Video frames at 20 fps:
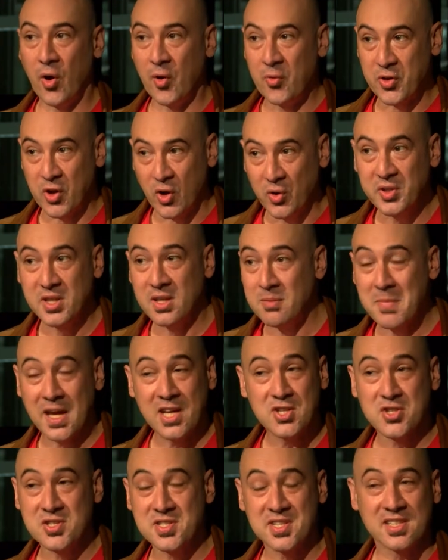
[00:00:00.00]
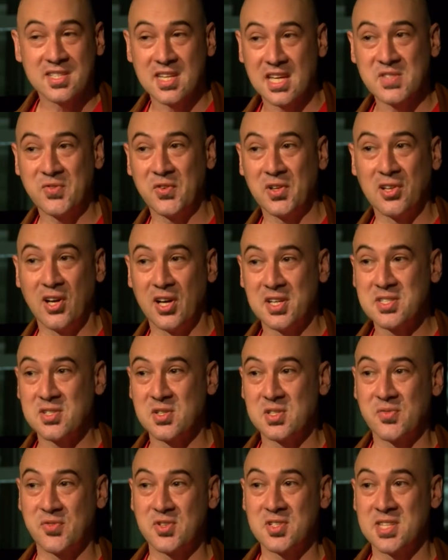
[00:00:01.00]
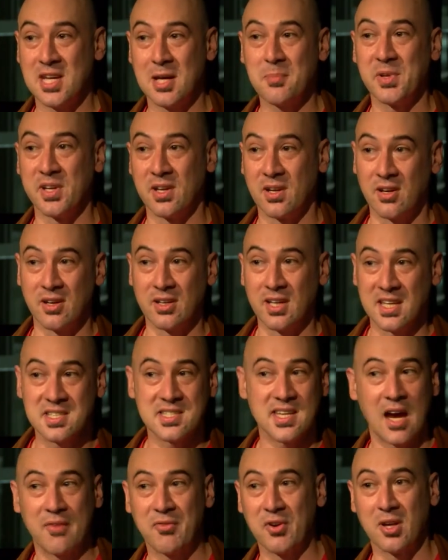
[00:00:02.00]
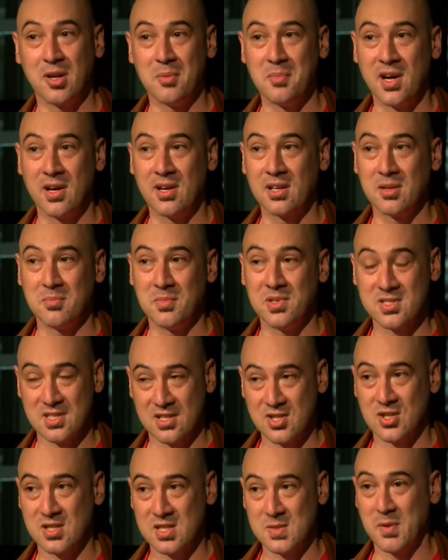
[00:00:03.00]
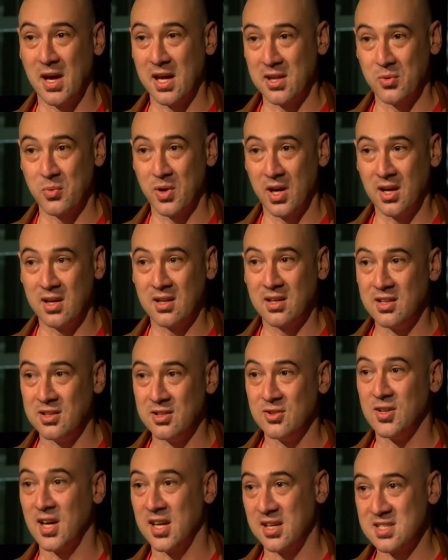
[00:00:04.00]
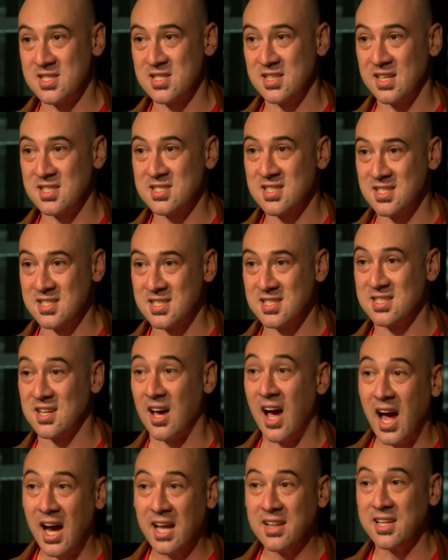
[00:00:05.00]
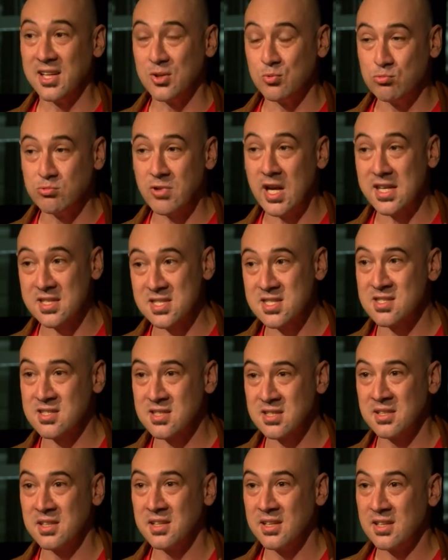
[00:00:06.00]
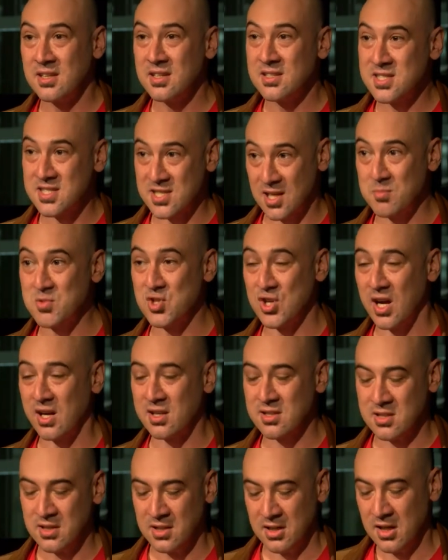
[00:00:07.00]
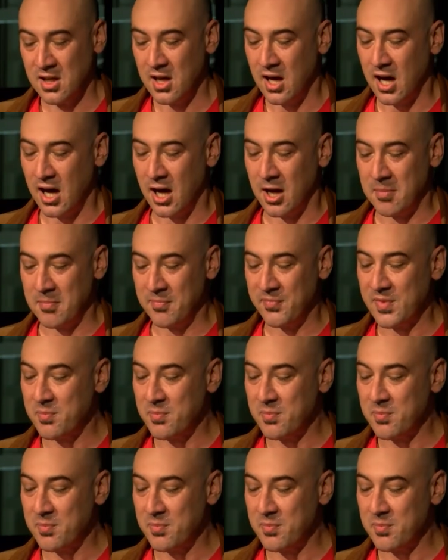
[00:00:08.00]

The only major successful lawsuits for sampling are against African American musicians, by the way, in the United States. This is a highly raced subject. Um,